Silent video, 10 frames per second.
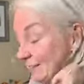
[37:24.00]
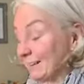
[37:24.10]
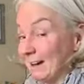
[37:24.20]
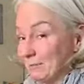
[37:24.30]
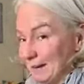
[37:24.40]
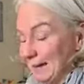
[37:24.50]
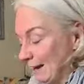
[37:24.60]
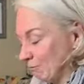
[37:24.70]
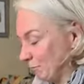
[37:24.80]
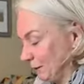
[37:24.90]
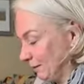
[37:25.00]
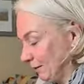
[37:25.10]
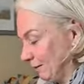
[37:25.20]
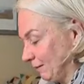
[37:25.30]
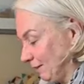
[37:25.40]
did have to laugh
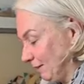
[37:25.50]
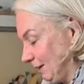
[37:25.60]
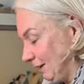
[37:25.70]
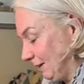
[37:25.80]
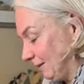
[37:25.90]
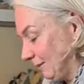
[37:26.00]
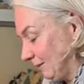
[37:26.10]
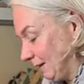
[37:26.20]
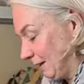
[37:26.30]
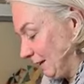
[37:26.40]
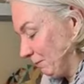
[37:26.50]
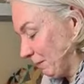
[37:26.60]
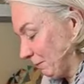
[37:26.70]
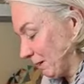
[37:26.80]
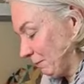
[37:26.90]
because the
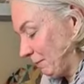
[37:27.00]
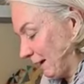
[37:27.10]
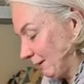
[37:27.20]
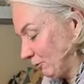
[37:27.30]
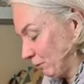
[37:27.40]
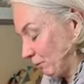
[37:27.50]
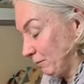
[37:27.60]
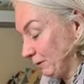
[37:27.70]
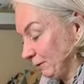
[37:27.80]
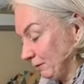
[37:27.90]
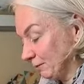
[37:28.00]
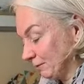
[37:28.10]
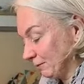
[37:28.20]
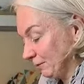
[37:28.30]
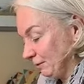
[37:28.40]
pumpkin patch was filled
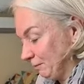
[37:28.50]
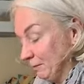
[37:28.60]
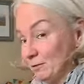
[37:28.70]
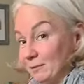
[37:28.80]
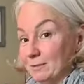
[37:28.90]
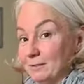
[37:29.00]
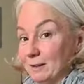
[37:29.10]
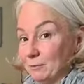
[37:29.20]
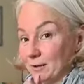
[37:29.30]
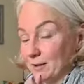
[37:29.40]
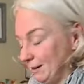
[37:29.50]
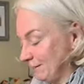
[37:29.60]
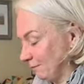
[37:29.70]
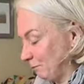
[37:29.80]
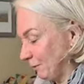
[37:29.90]
with 2 different
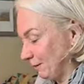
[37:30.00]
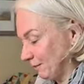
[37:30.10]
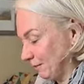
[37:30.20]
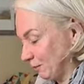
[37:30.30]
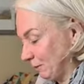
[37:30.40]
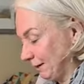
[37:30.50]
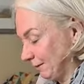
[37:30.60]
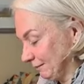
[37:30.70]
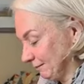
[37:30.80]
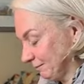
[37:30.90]
kinds of poisonous plant.